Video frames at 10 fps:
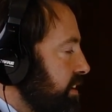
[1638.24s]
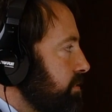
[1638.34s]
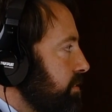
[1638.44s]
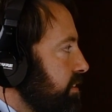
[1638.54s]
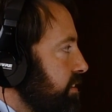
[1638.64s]

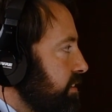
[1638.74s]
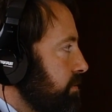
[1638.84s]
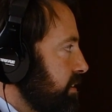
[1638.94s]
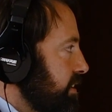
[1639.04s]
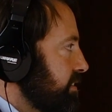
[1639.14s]
That's what the
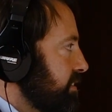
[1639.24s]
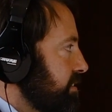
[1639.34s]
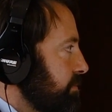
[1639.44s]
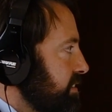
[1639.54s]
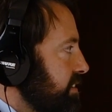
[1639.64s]
committee
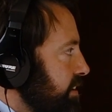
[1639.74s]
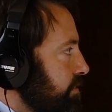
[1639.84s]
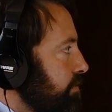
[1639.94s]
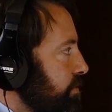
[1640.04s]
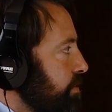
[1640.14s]
system is there
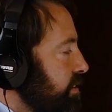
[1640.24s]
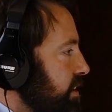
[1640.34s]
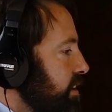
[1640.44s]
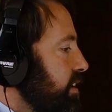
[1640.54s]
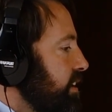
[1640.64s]
for.
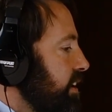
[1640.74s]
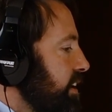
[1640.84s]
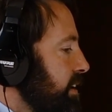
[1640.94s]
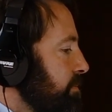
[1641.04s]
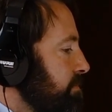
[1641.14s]

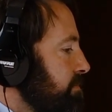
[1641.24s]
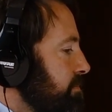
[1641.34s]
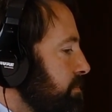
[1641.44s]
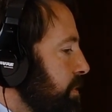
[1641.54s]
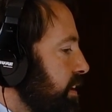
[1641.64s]

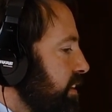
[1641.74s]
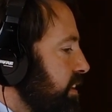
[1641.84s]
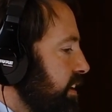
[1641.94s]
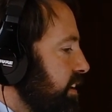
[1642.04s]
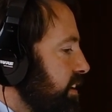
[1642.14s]
But I
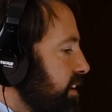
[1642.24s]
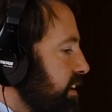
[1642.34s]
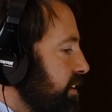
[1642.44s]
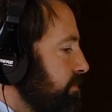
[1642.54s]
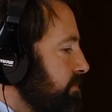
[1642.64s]
think, I